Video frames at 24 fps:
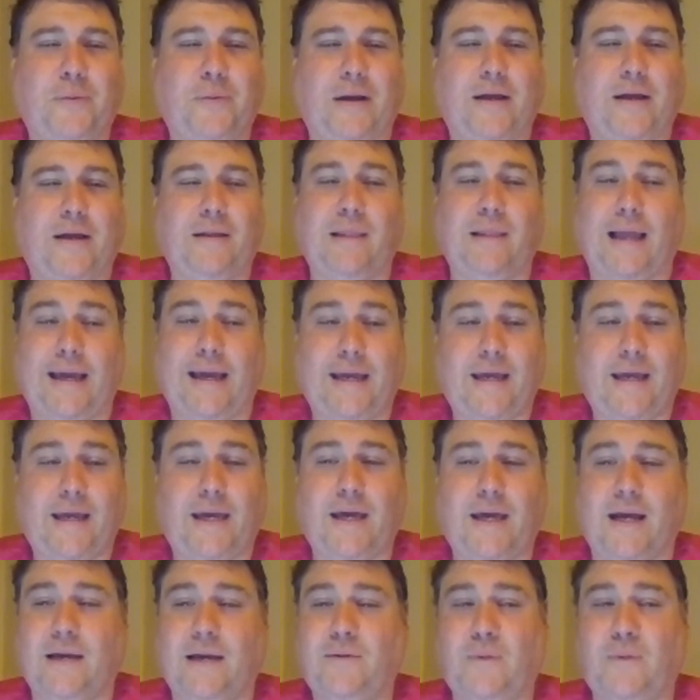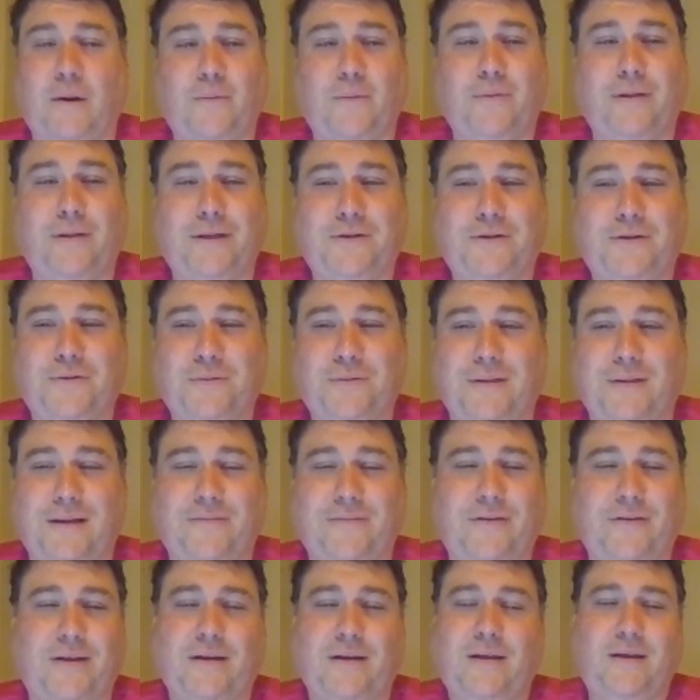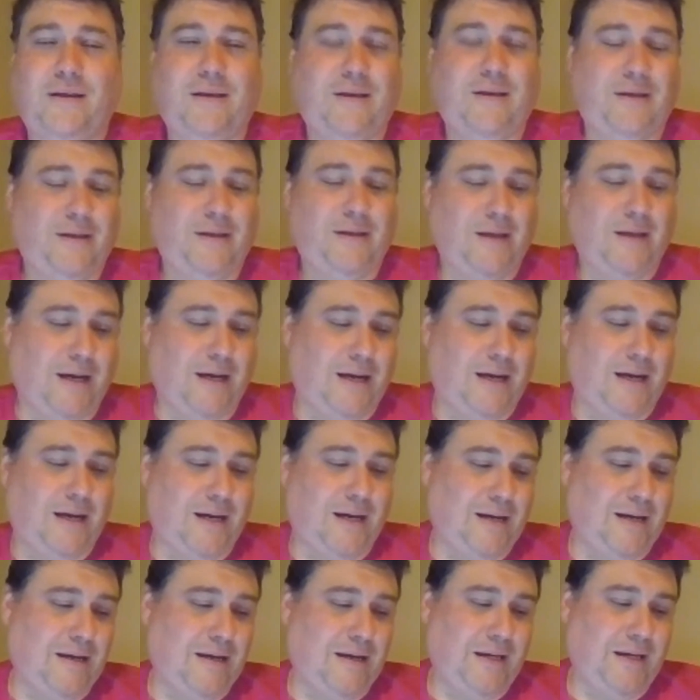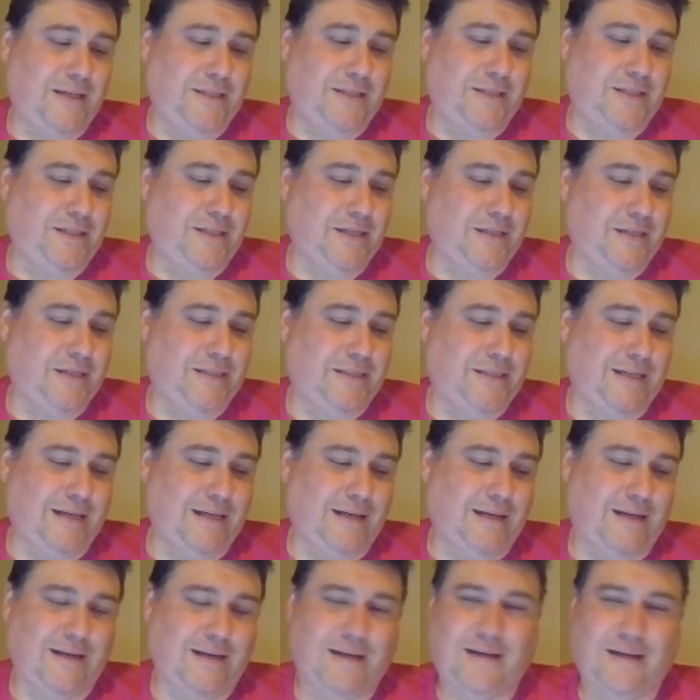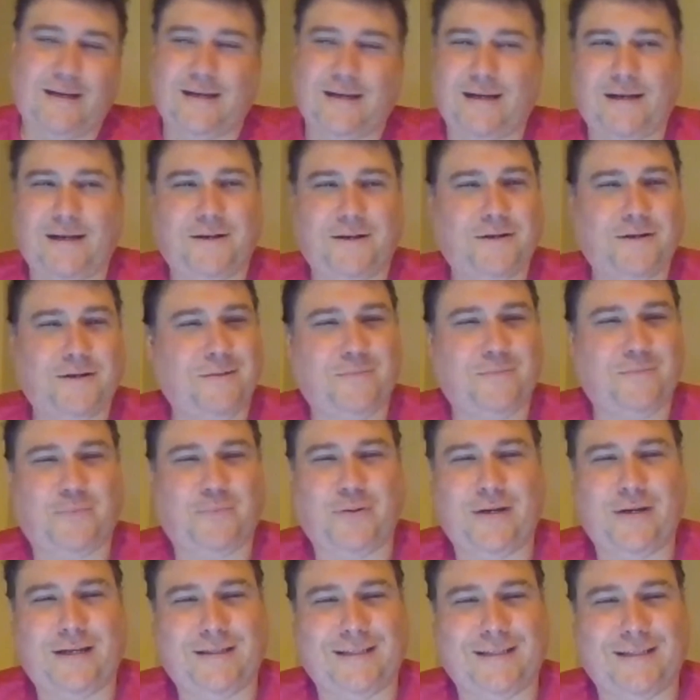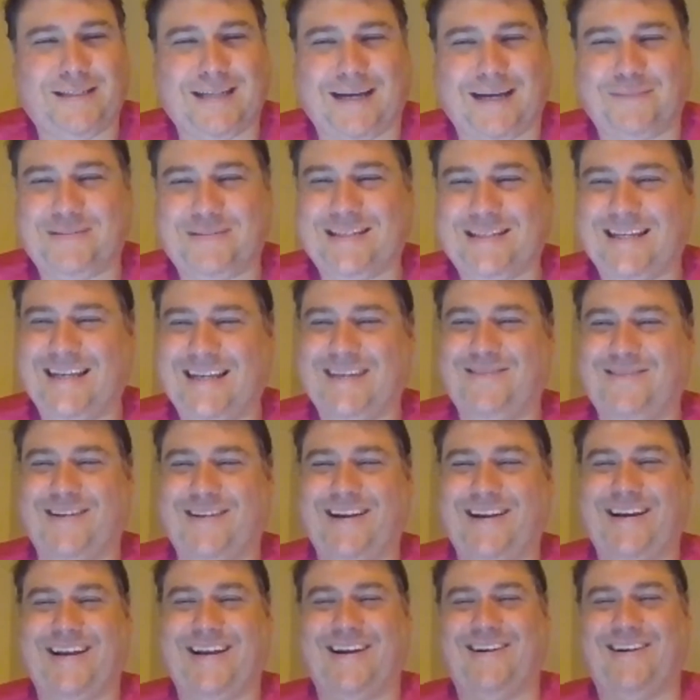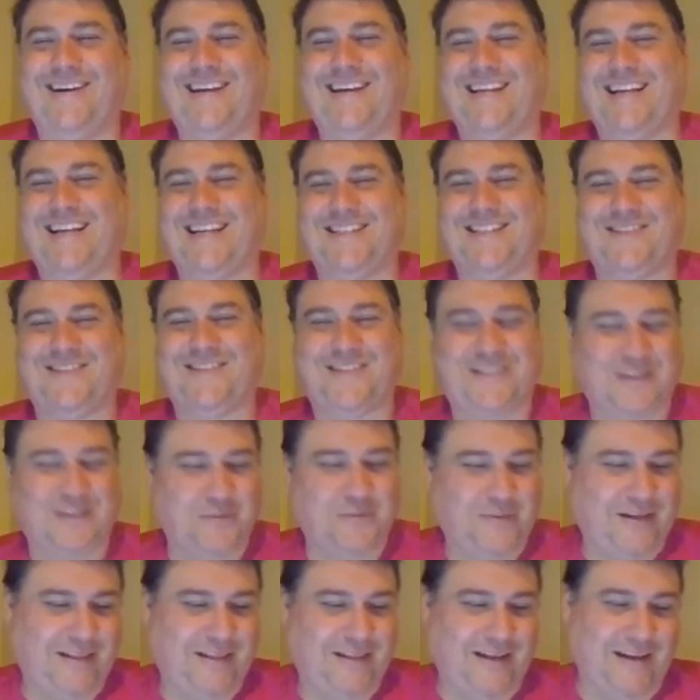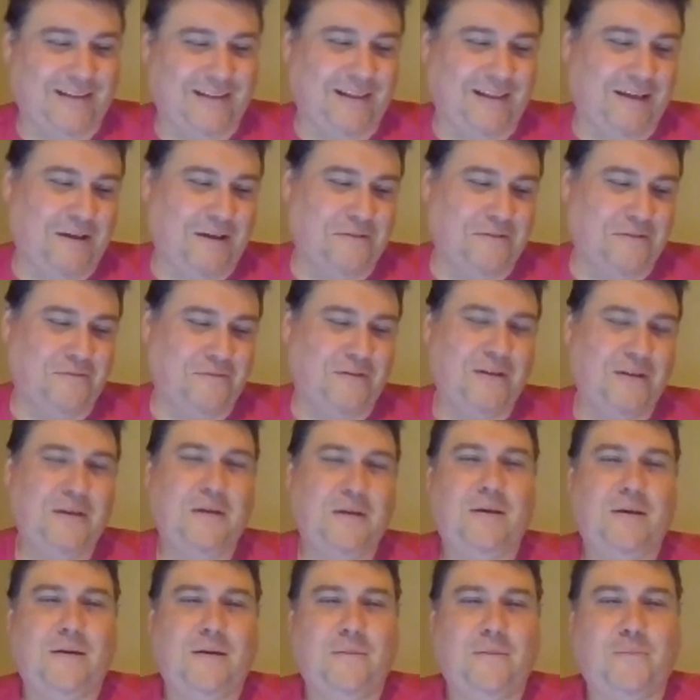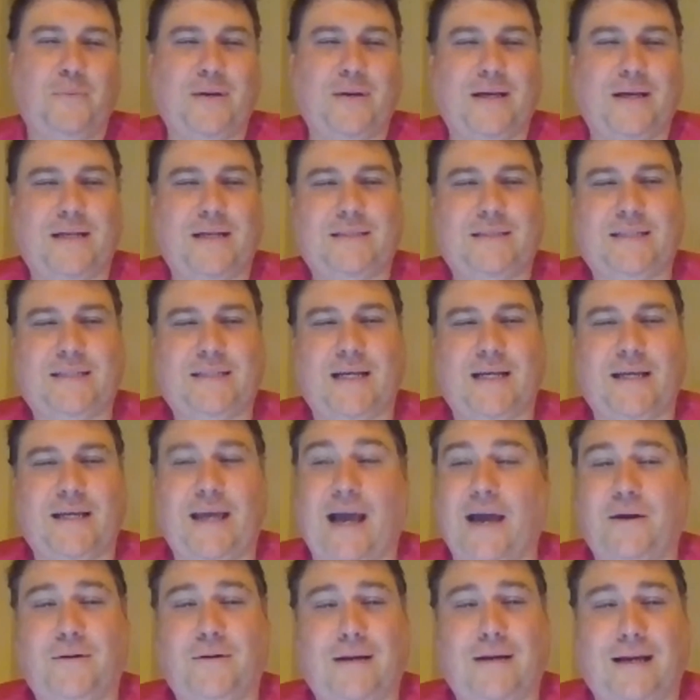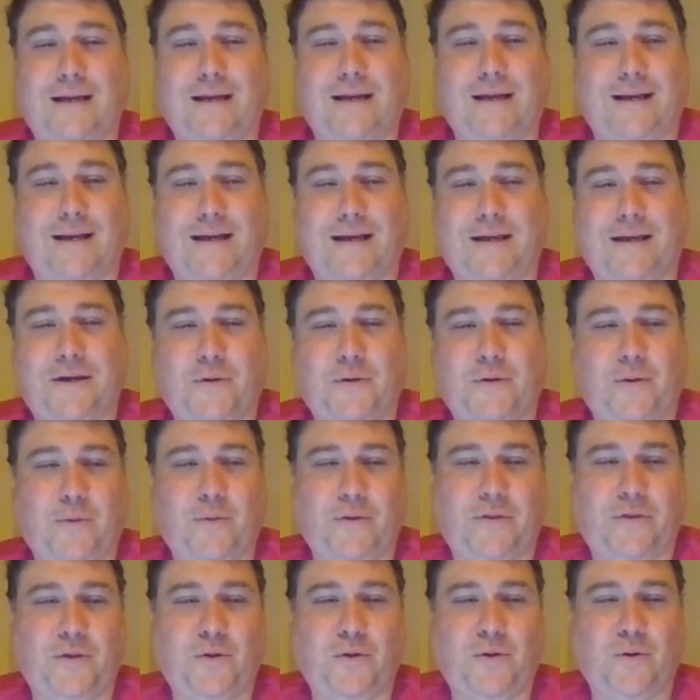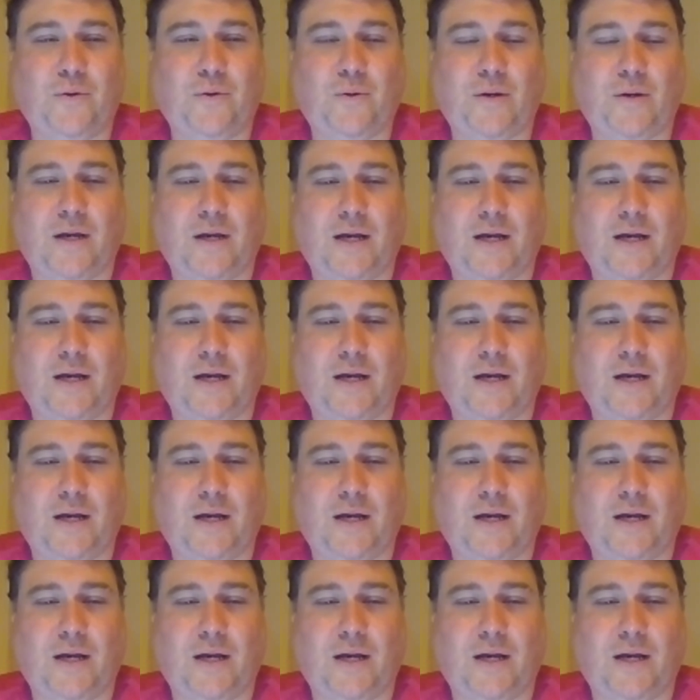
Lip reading: I like it. I really do love it. It's just, I couldn't put in the top 10 right now because there's so many that I love. But yeah, I agree with you.